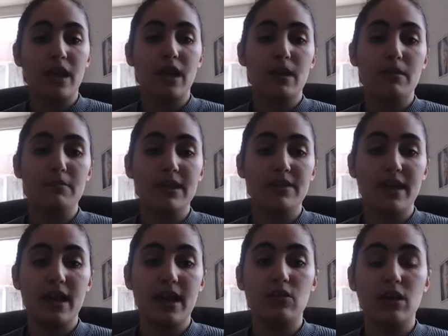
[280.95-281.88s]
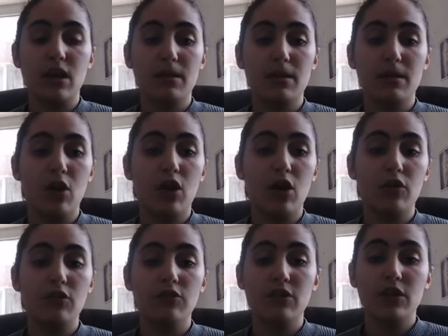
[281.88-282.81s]
in the outcome
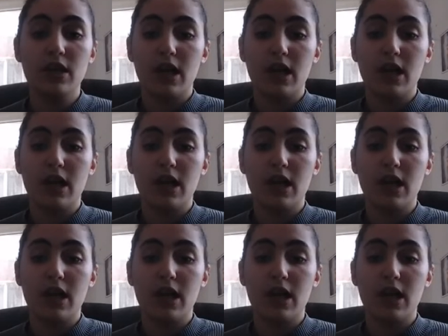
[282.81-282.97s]
of